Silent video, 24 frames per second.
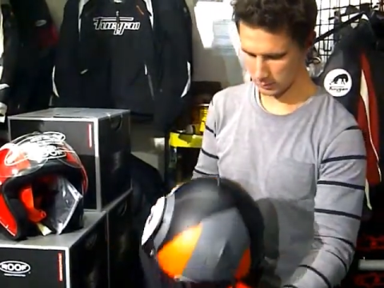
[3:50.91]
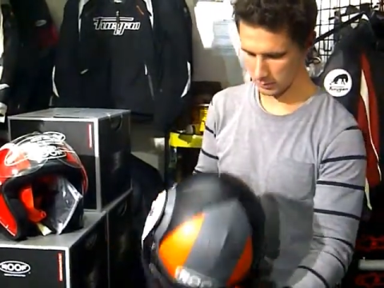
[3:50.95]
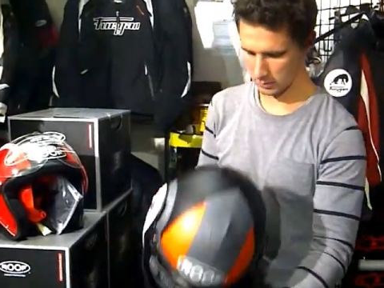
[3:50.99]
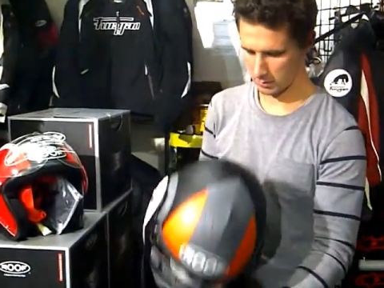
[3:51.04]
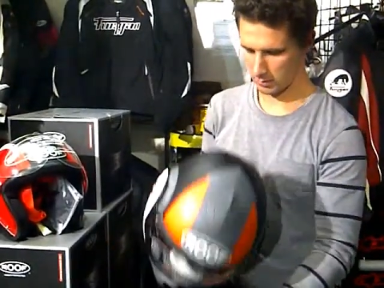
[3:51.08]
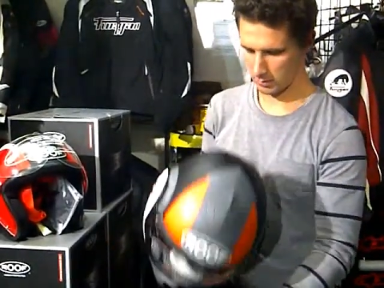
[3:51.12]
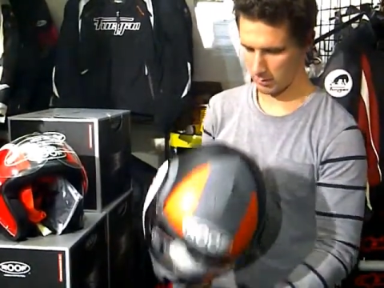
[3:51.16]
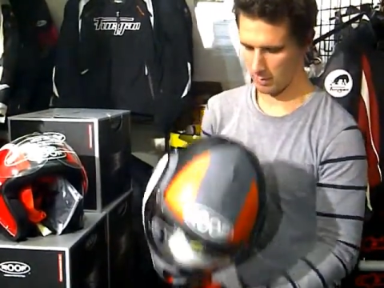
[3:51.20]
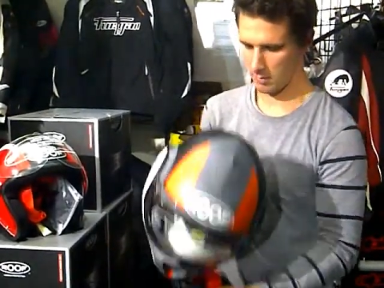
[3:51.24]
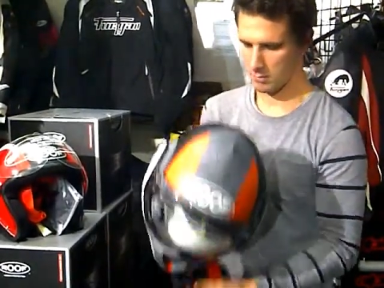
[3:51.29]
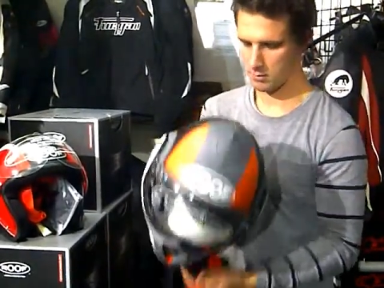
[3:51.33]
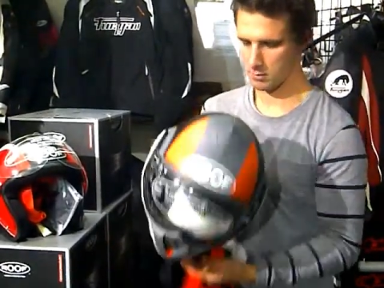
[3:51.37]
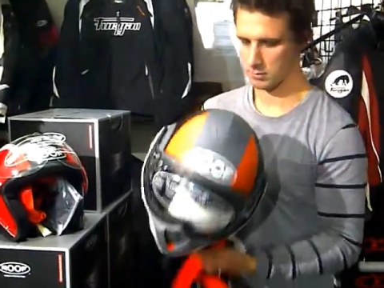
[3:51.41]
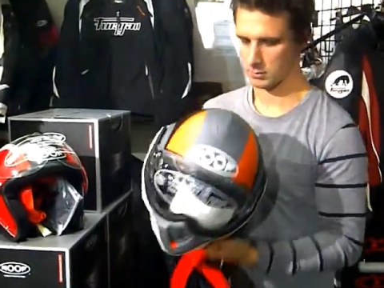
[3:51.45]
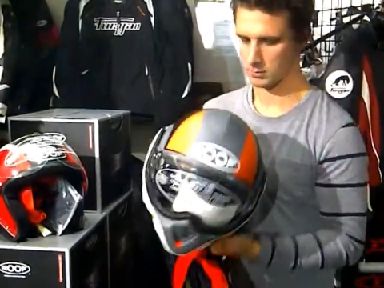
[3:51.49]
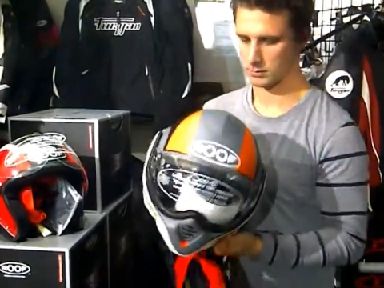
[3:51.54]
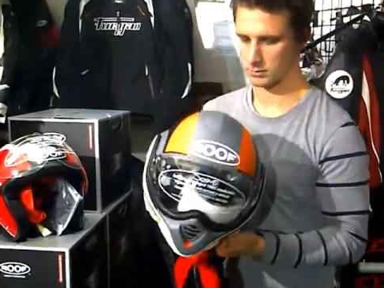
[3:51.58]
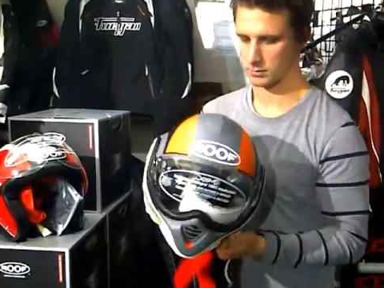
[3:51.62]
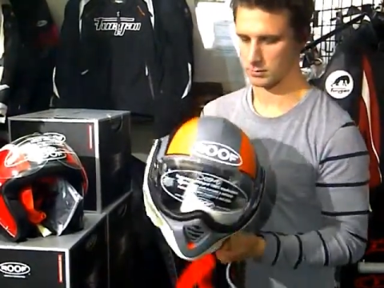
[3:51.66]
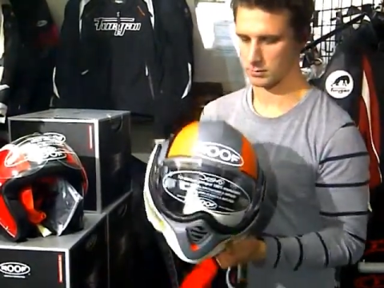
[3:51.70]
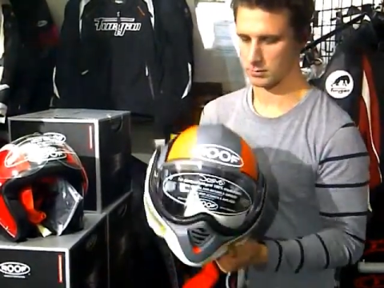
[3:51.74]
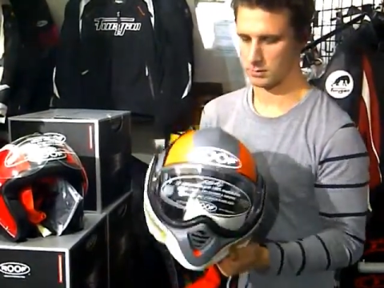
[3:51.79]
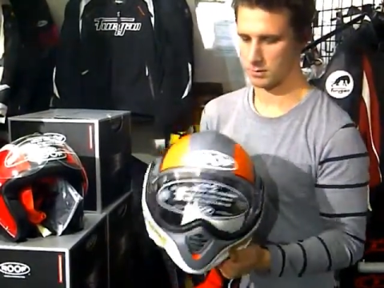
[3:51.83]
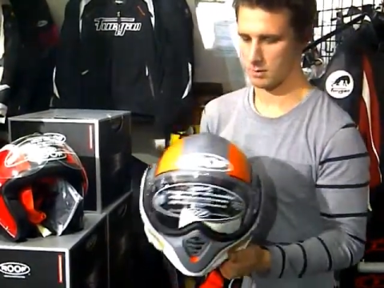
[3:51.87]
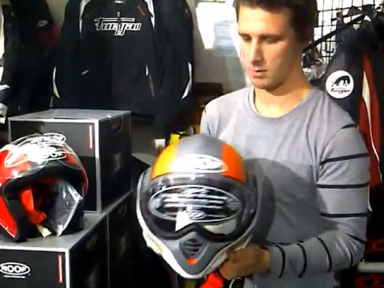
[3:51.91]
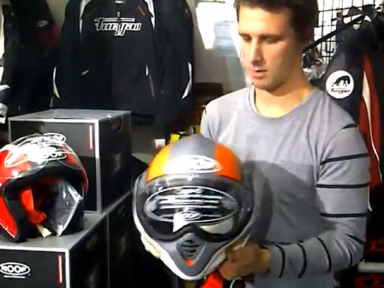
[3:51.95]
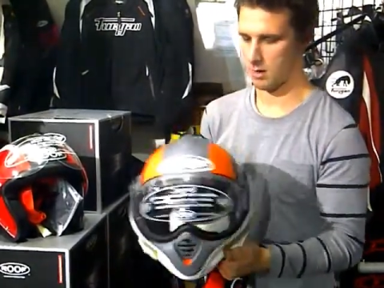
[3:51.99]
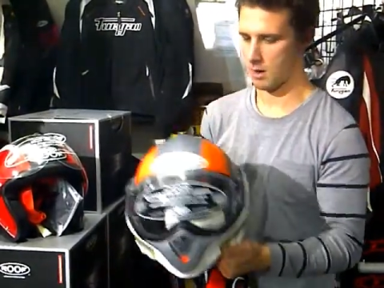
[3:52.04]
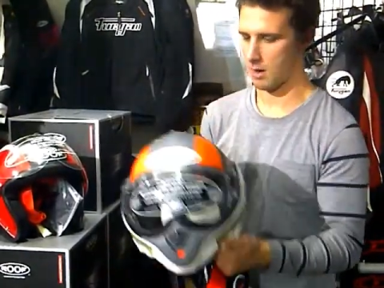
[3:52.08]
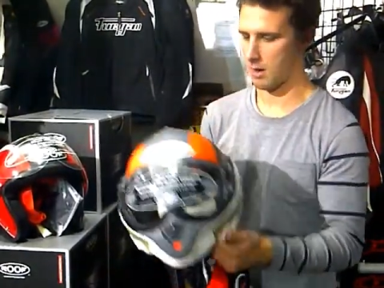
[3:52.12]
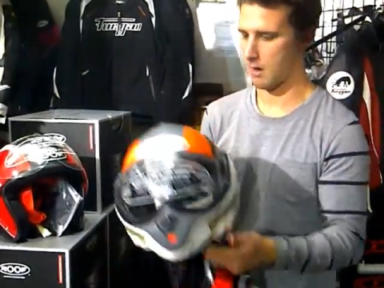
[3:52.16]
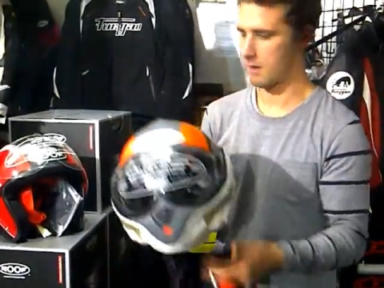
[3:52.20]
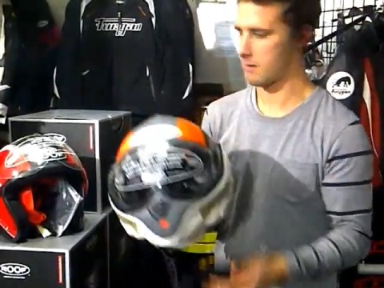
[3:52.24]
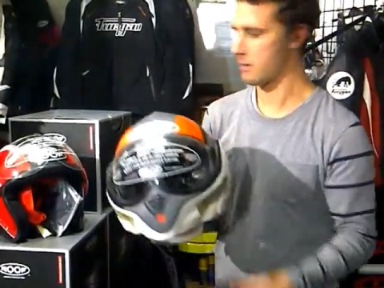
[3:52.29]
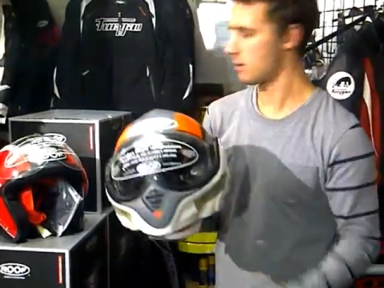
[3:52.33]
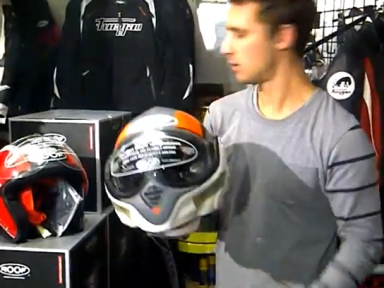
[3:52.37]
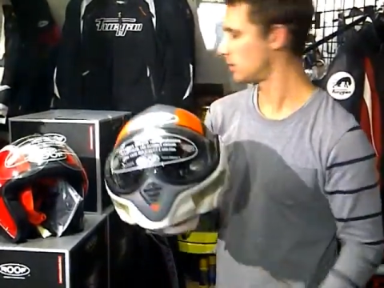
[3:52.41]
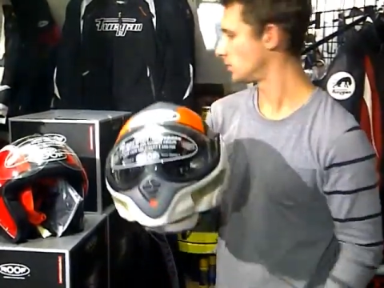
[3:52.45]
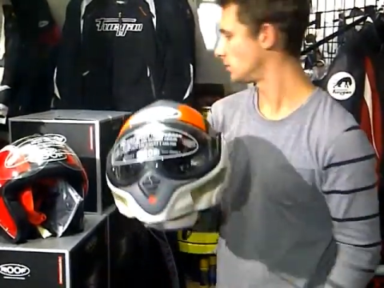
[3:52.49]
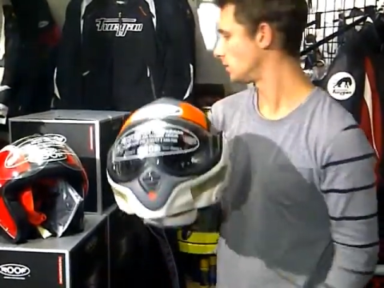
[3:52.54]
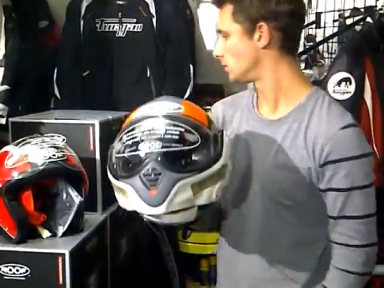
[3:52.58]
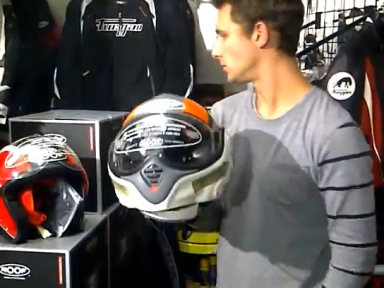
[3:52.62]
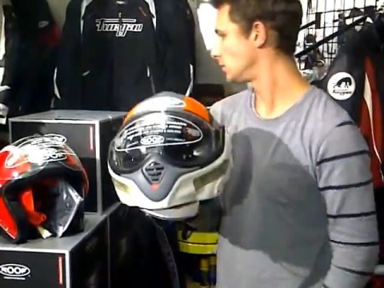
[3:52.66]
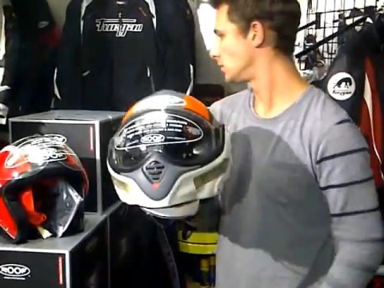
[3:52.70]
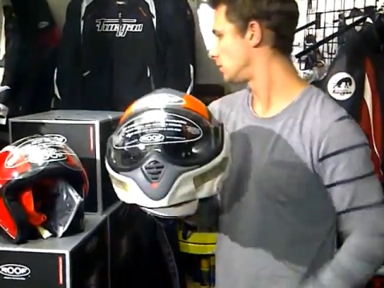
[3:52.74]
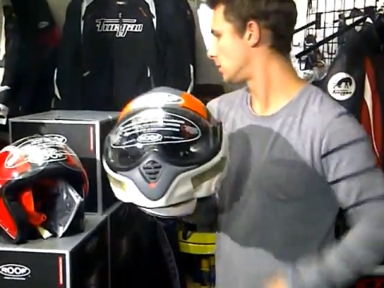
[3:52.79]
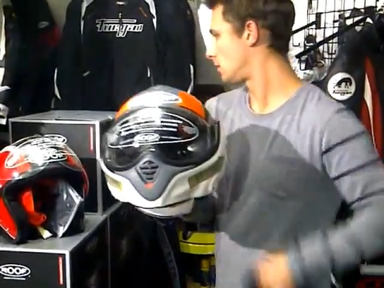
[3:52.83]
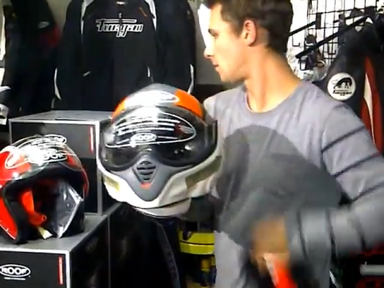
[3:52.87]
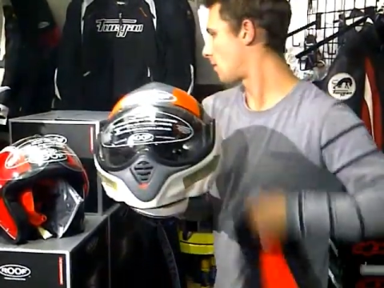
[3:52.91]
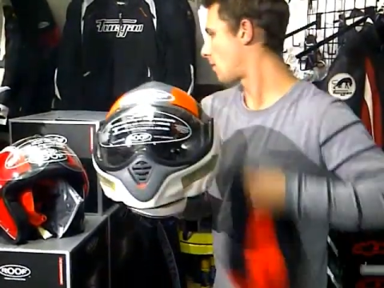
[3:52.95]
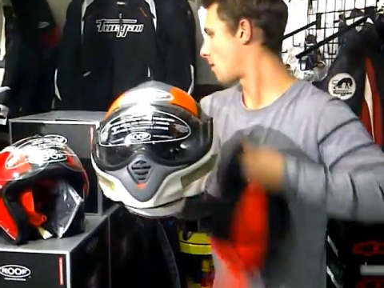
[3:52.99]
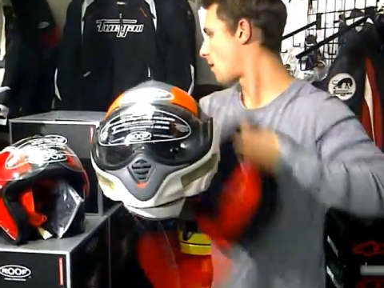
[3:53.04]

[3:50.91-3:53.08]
all be different. So that is